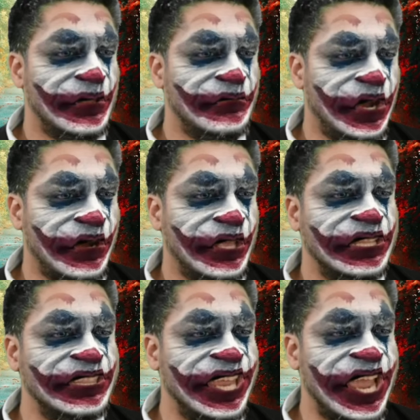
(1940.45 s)
where
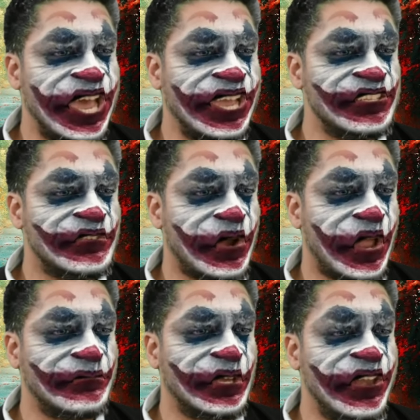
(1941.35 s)
they hide
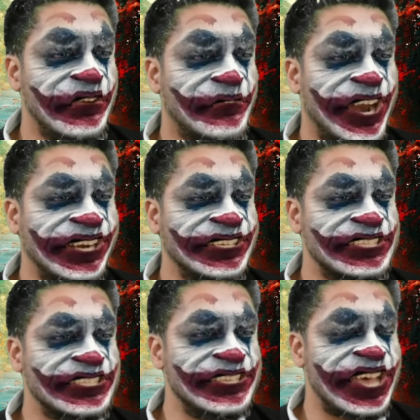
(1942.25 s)
from the
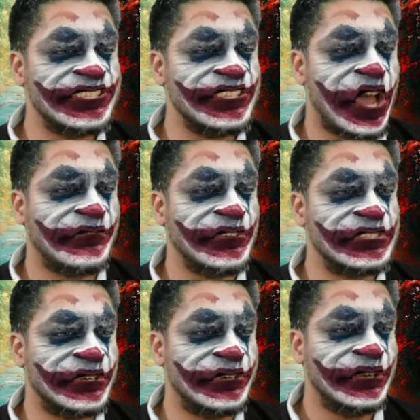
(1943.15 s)
nefarious Nazi
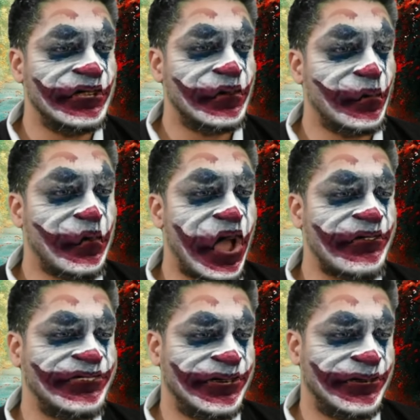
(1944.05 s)
officer
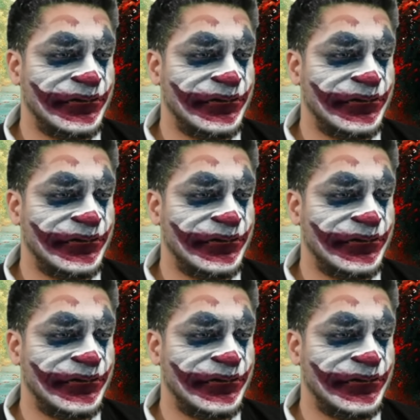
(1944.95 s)
Waffner.